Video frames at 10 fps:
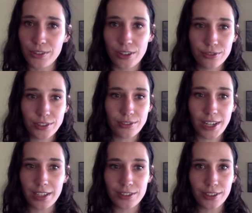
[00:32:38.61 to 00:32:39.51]
Go for a
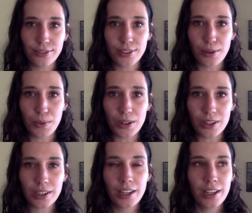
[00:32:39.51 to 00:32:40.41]
run, go for a walk,